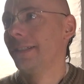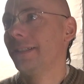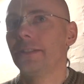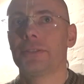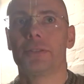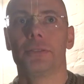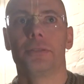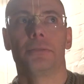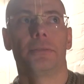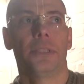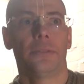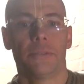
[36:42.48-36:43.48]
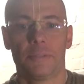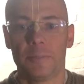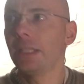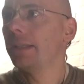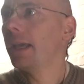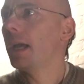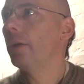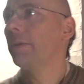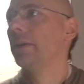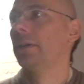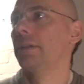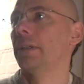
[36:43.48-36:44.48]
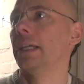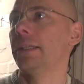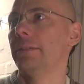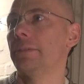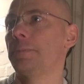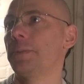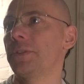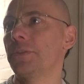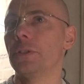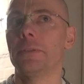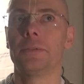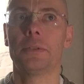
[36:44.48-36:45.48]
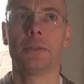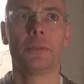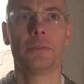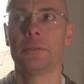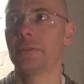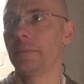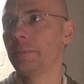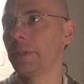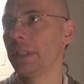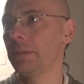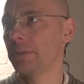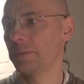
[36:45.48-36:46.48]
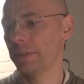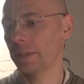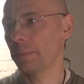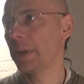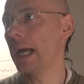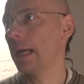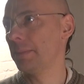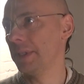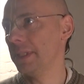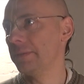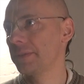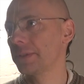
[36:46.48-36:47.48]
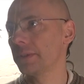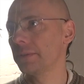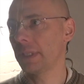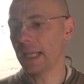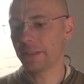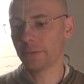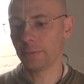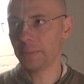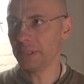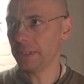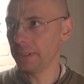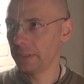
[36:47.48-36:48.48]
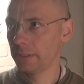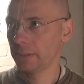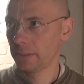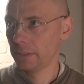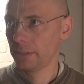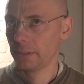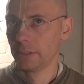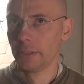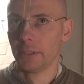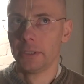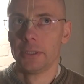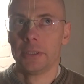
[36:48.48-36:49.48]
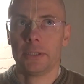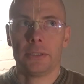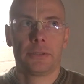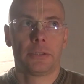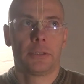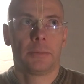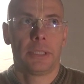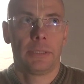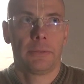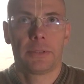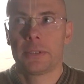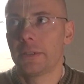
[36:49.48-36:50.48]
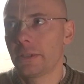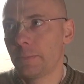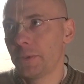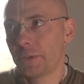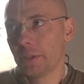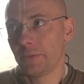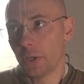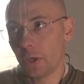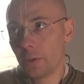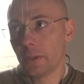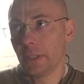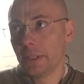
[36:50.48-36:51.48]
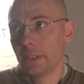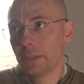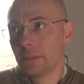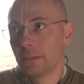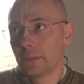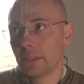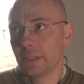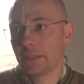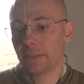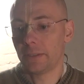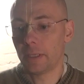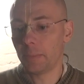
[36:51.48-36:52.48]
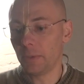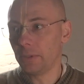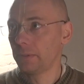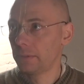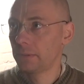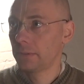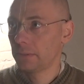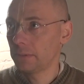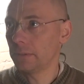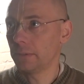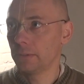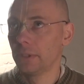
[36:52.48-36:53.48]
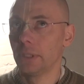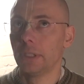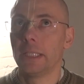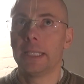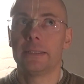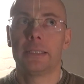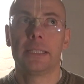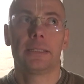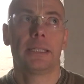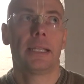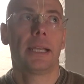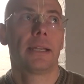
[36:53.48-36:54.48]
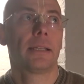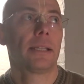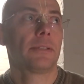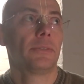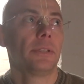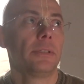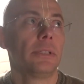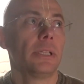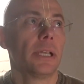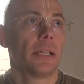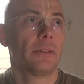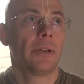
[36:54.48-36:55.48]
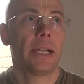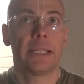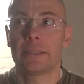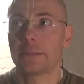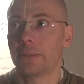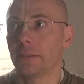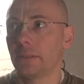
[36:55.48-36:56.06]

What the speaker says: So it was written down and it was preserved all over, but it was written on palm leaves, so it had to be. So, but it was also preserved orally as a double, you know. And there they had like very advanced.